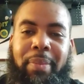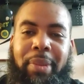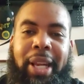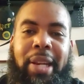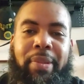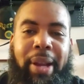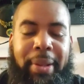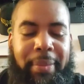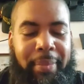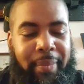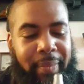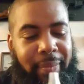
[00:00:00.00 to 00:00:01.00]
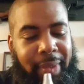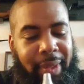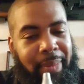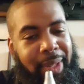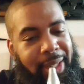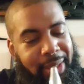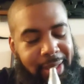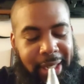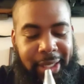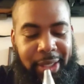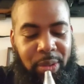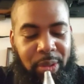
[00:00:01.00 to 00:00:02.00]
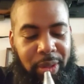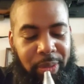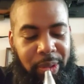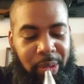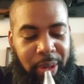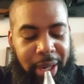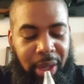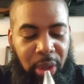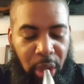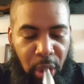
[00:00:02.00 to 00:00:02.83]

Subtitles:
But anyway, let me take this hookah real quick.